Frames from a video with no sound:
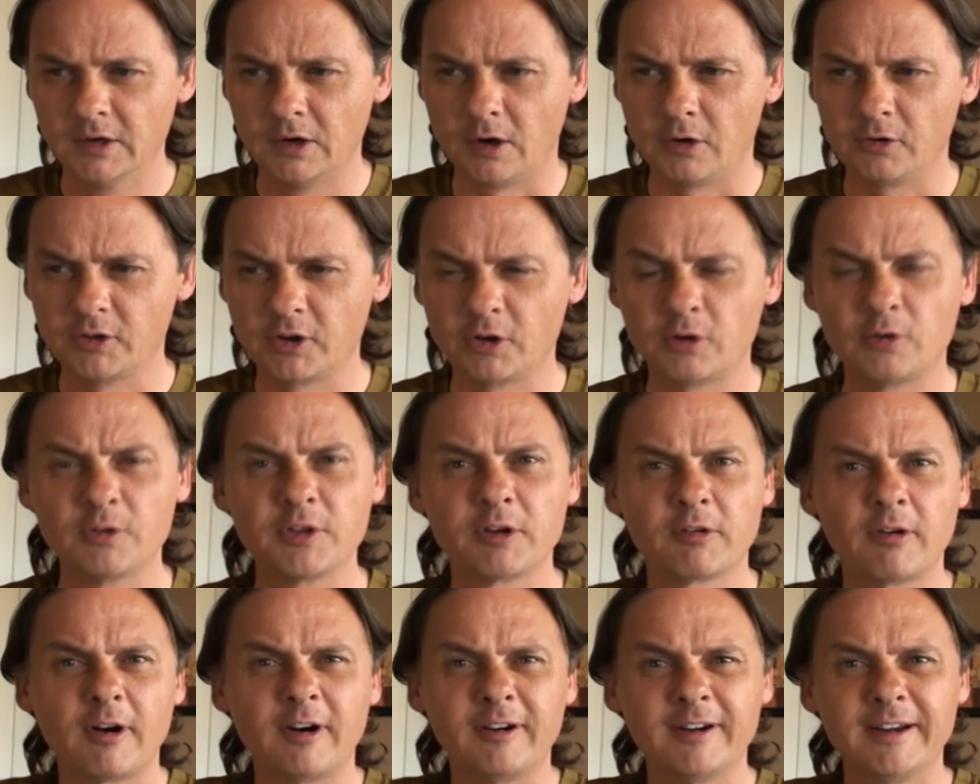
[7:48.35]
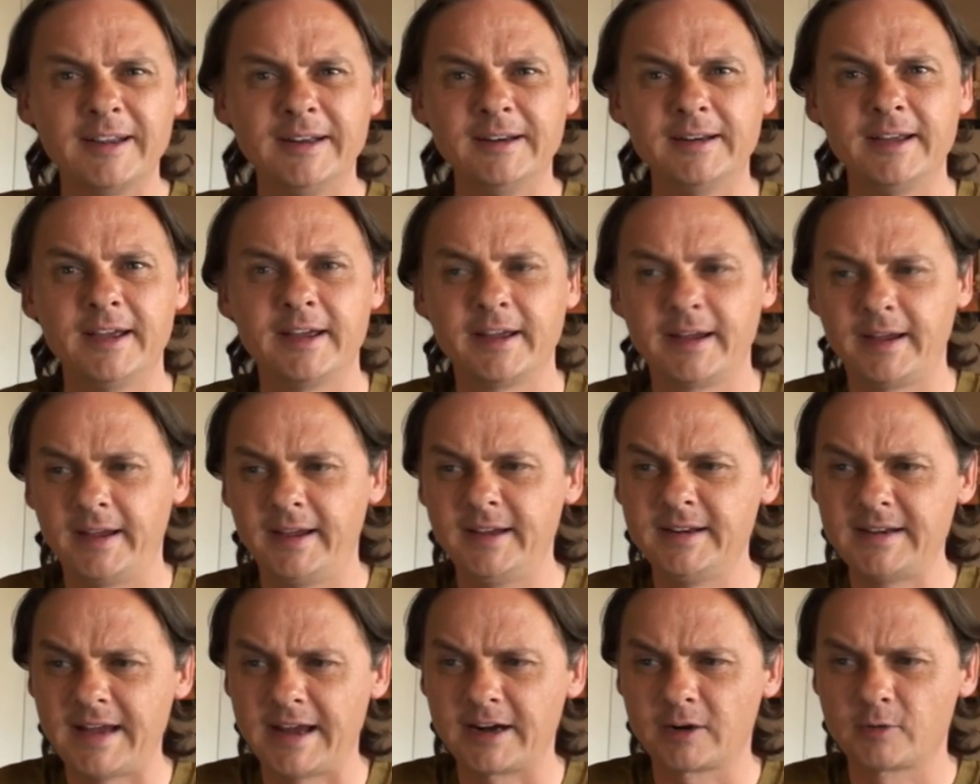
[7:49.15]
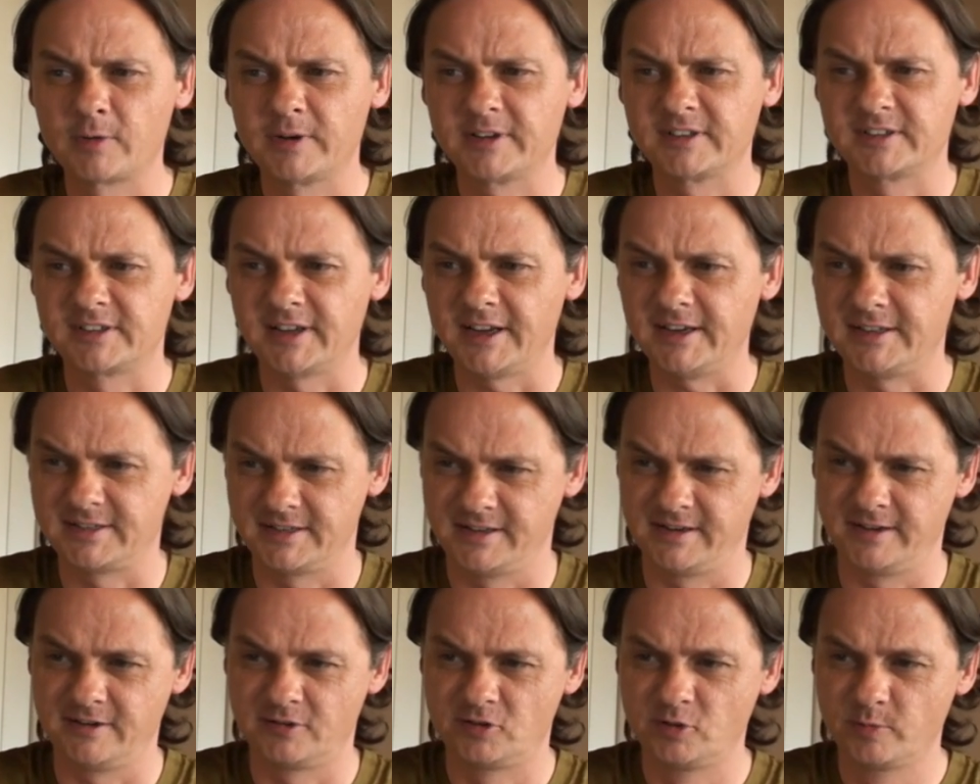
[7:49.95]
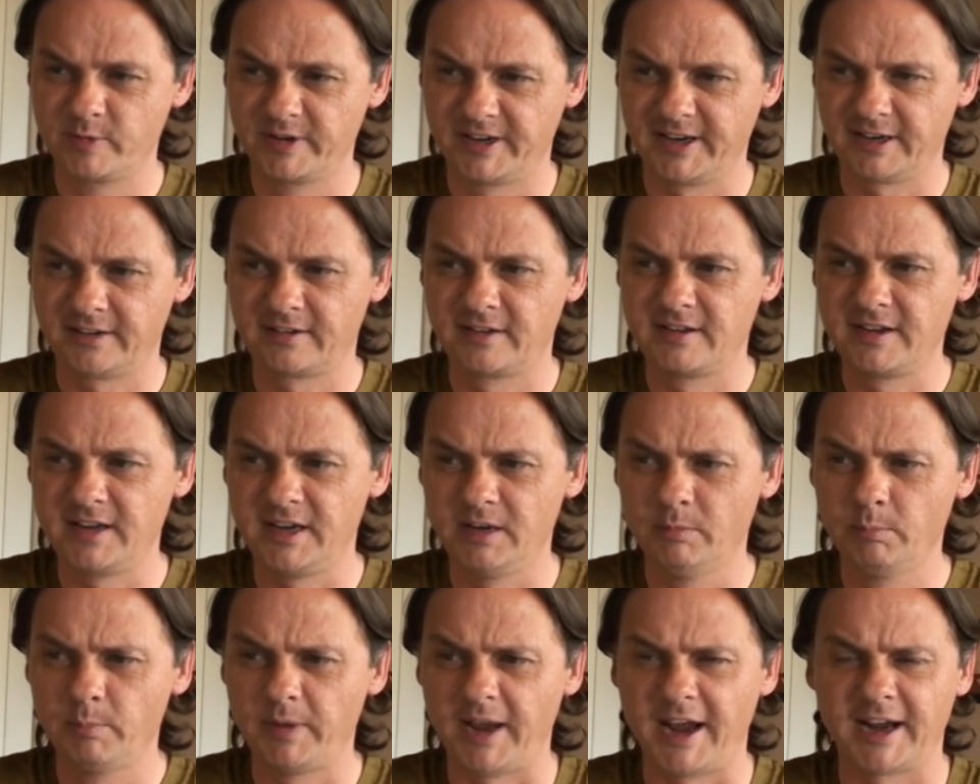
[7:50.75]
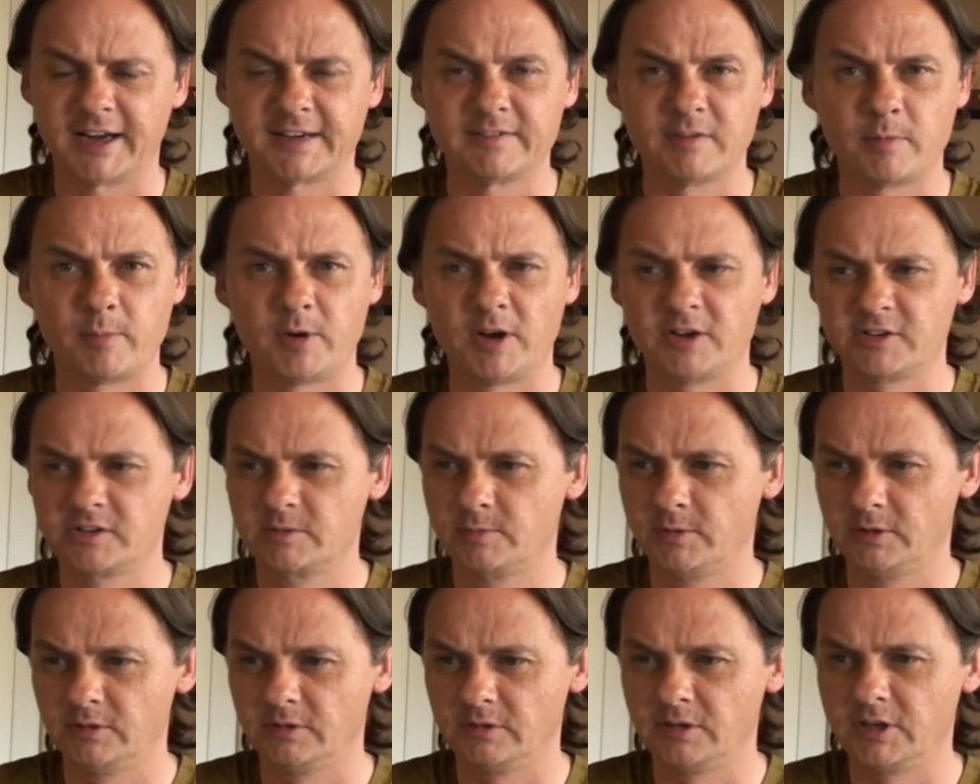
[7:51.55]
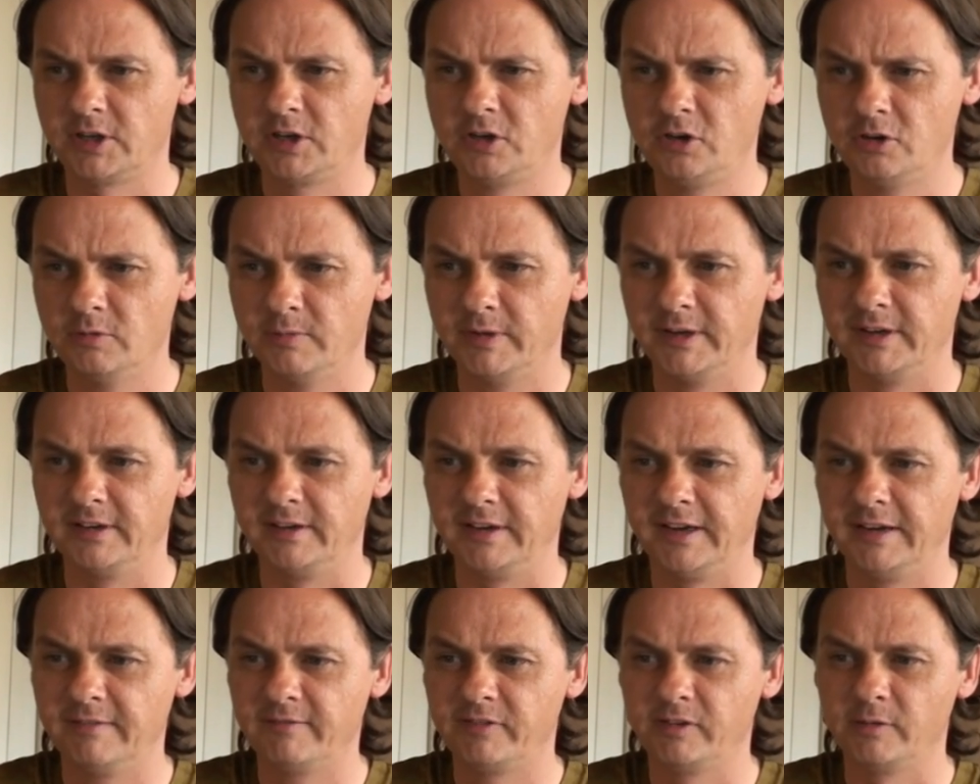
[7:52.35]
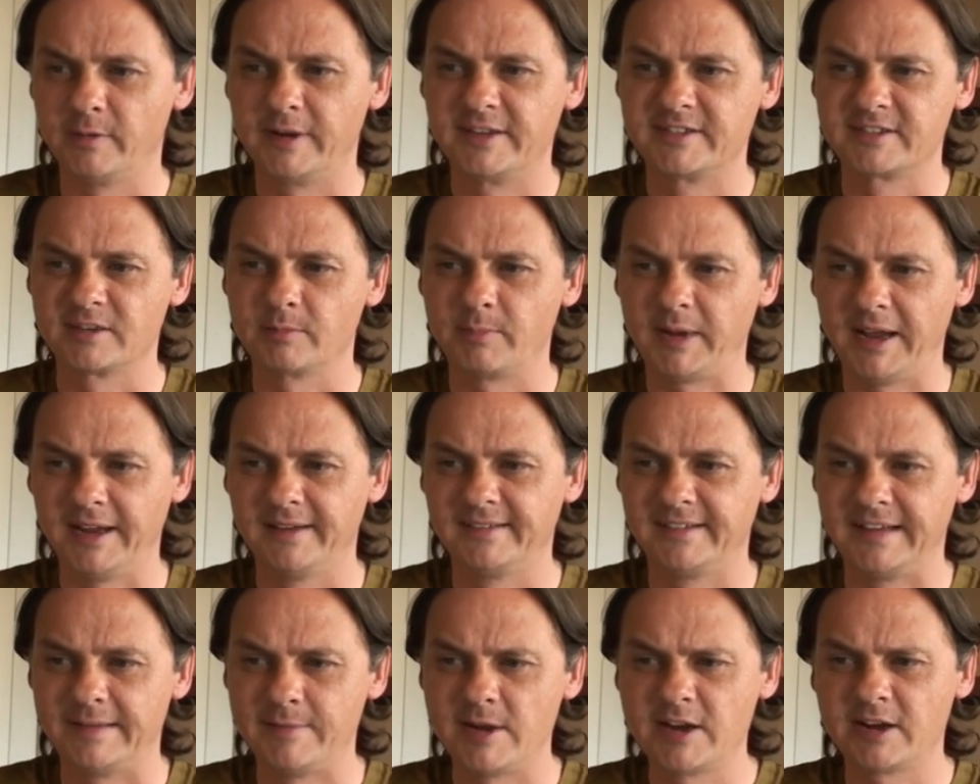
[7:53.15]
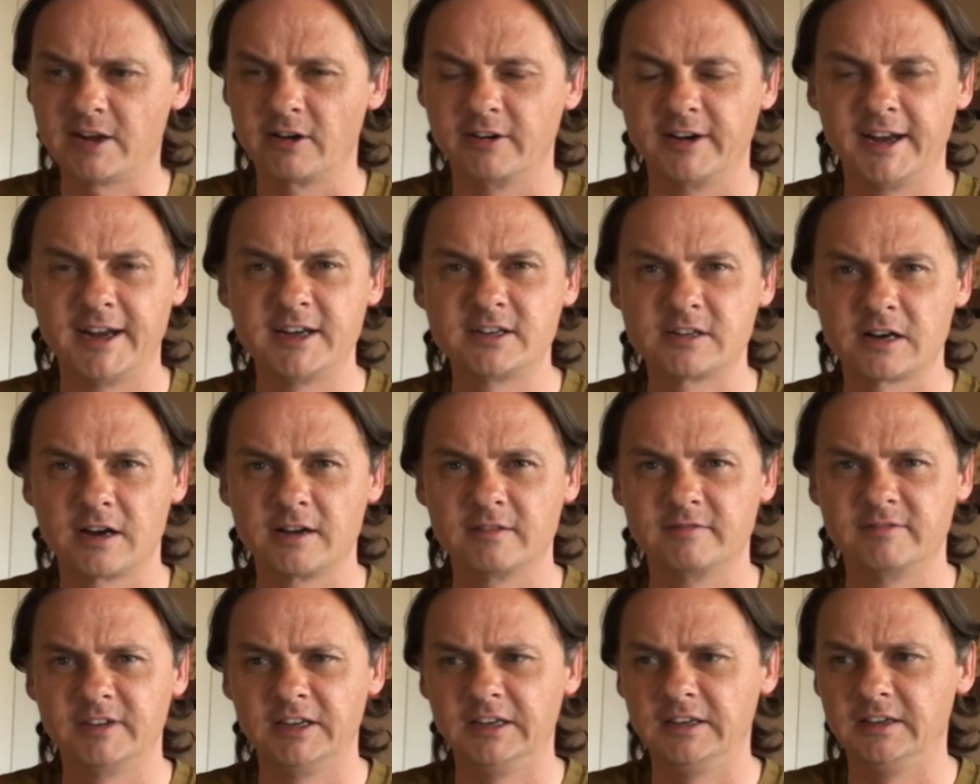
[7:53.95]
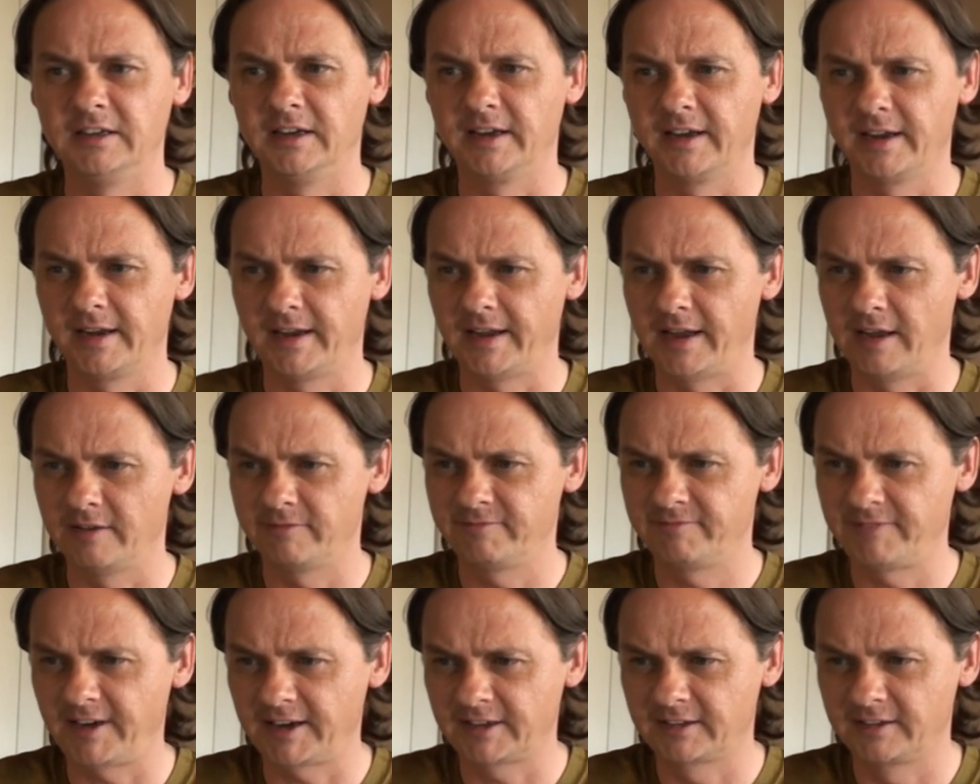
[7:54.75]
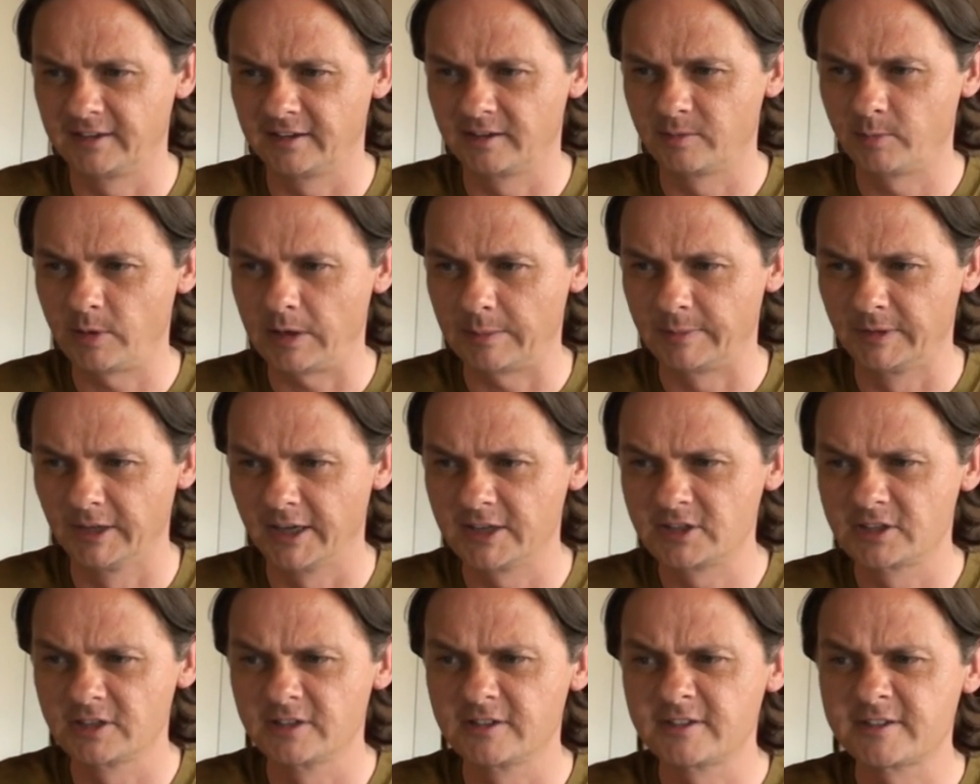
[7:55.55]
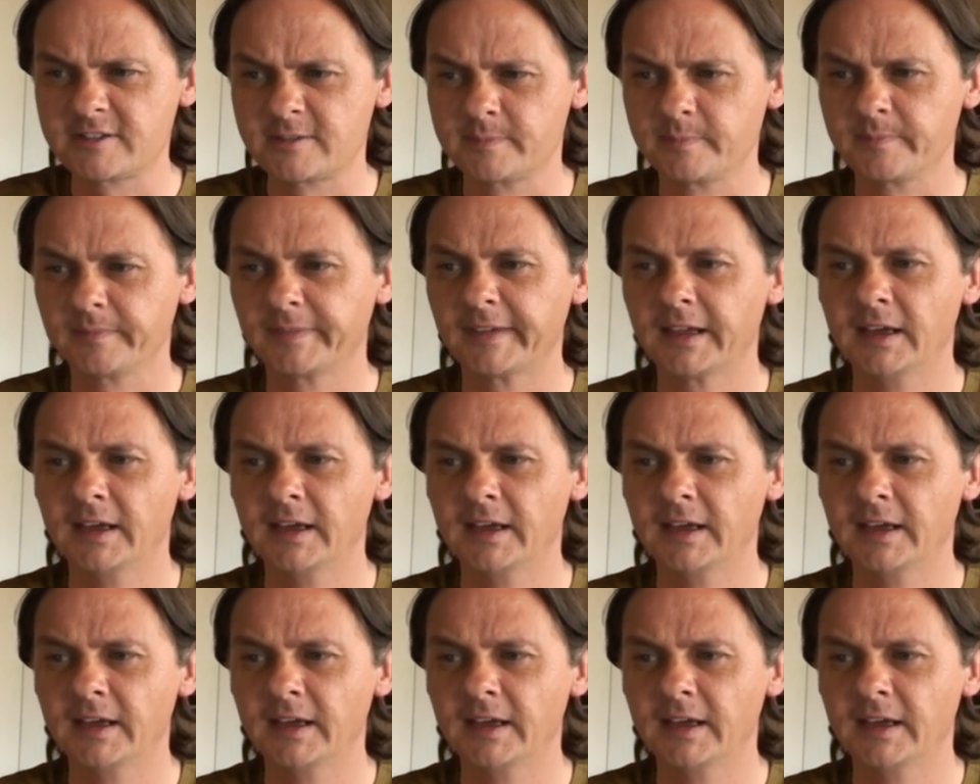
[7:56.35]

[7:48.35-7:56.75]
Although there are inadequate data to predict the impact of a possible human influenza pandemic on HIV-affected populations,